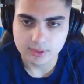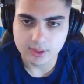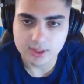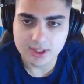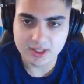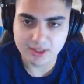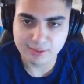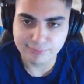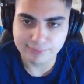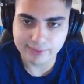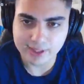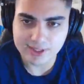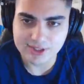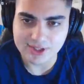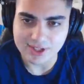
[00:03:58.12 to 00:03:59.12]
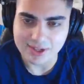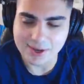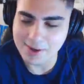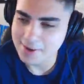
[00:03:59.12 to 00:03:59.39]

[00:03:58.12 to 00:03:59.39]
He's still flexing.